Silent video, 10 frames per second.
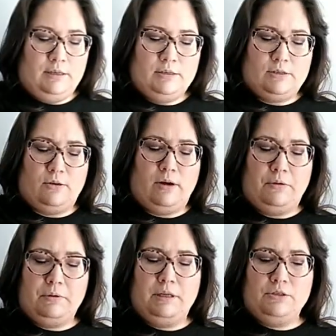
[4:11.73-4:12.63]
So I
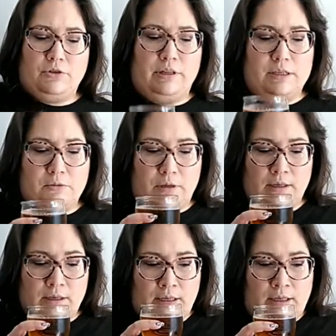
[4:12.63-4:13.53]
really enjoyed this one.
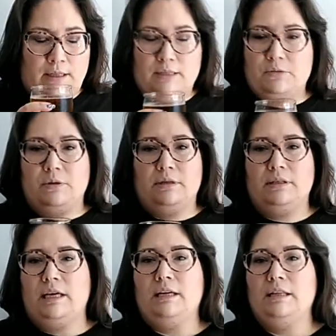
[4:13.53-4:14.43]
This one,
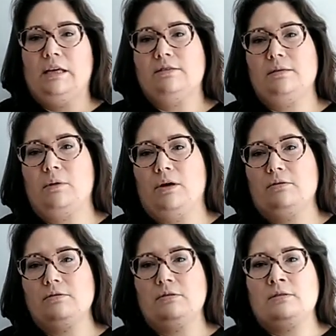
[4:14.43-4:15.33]
get it in the
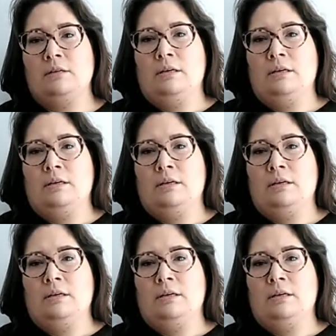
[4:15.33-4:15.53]
LCBOs.